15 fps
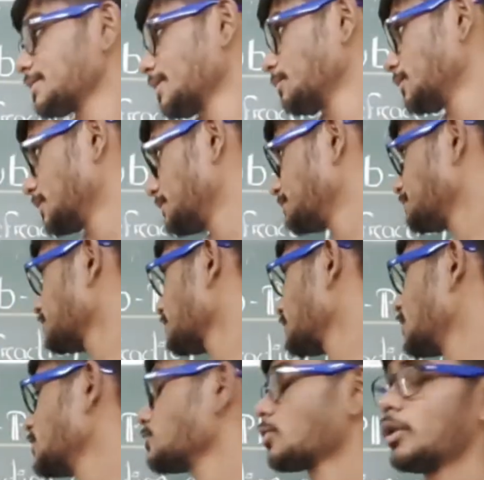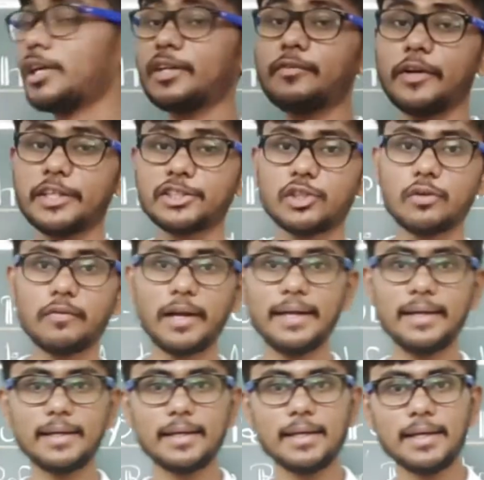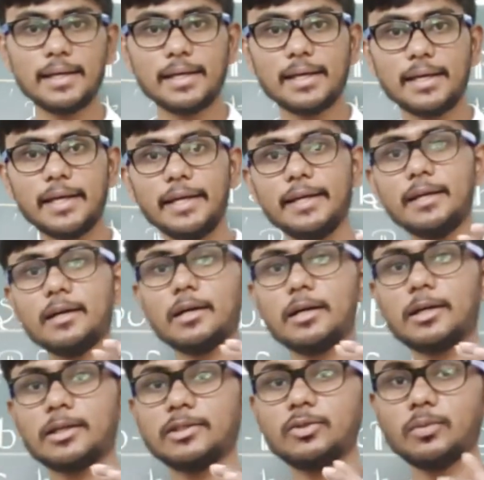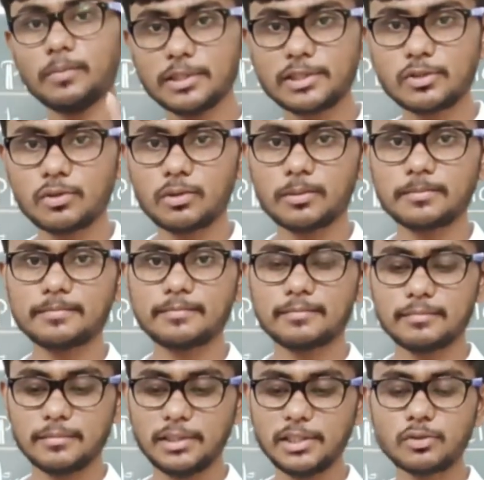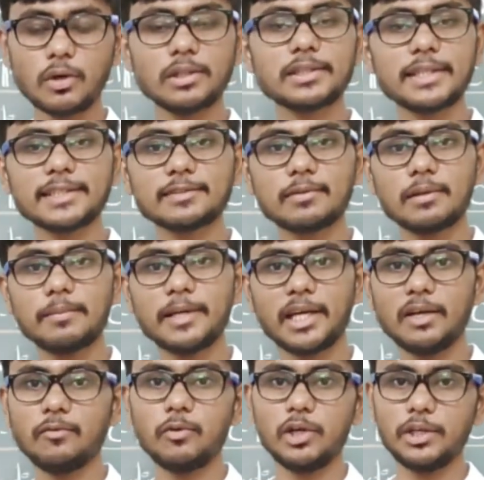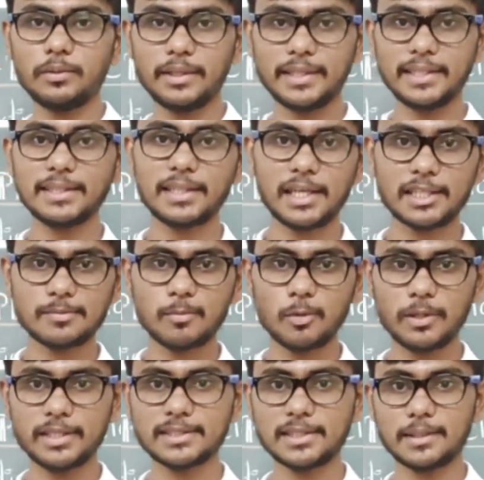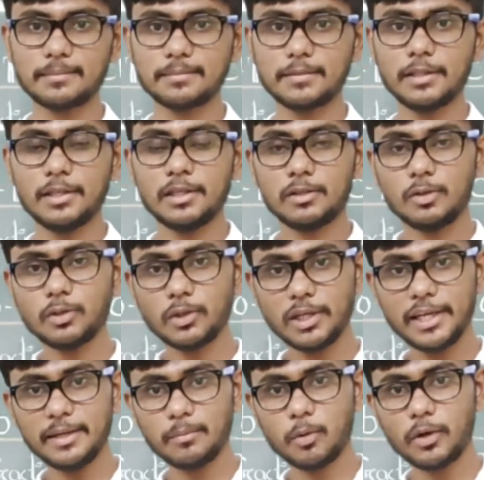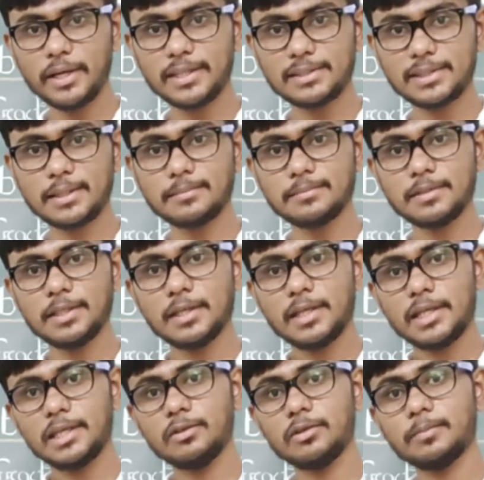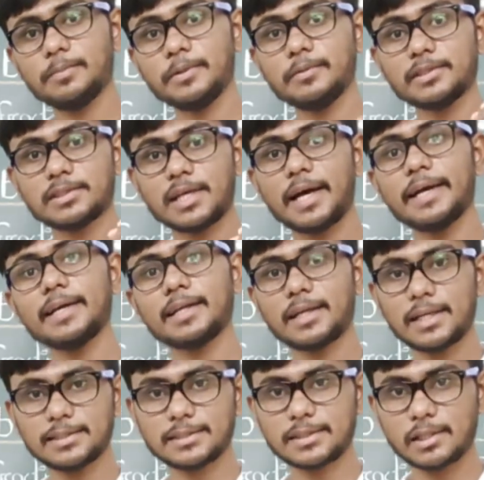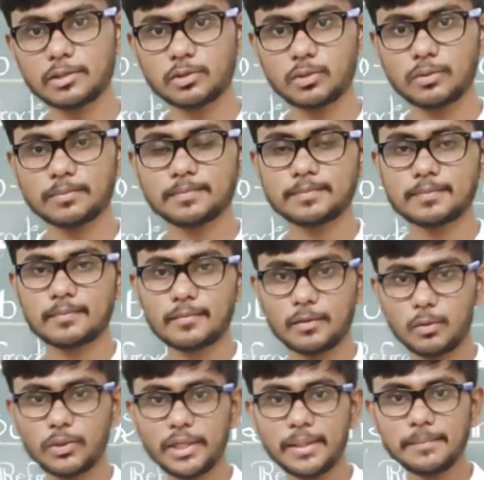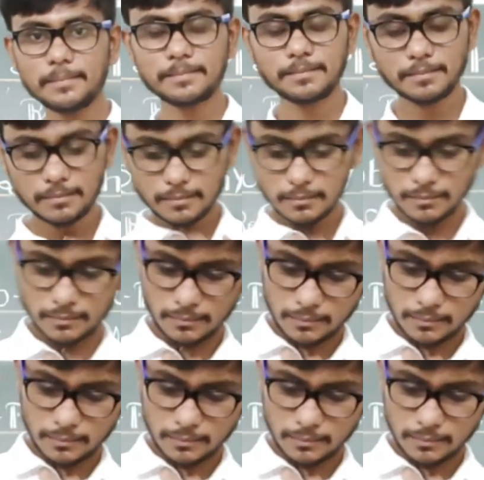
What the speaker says: chapter, that is called refraction of light. And you must know these all things will be helpful in your 10th class board exam, not only in board exam, in your previous higher classes also. Okay,